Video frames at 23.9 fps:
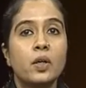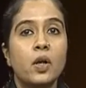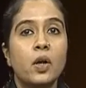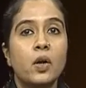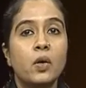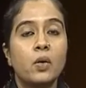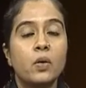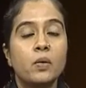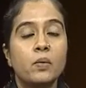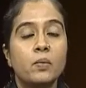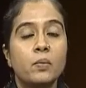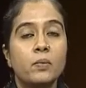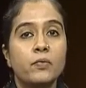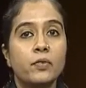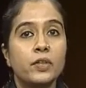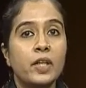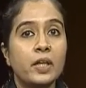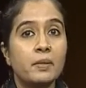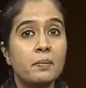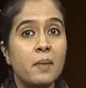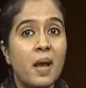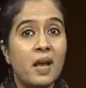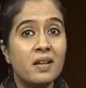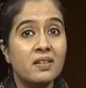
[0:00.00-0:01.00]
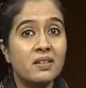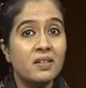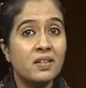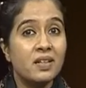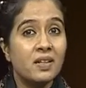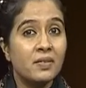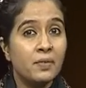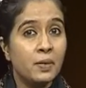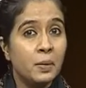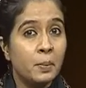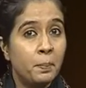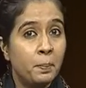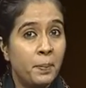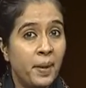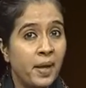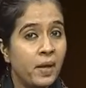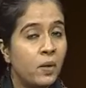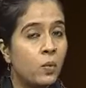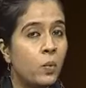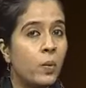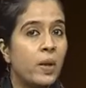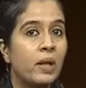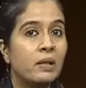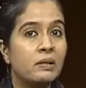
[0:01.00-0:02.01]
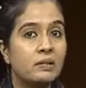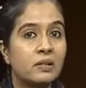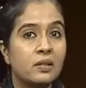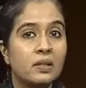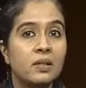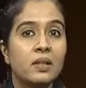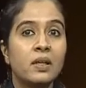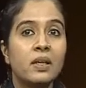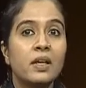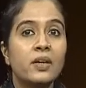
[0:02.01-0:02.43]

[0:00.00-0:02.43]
uh, for that matter even big wealth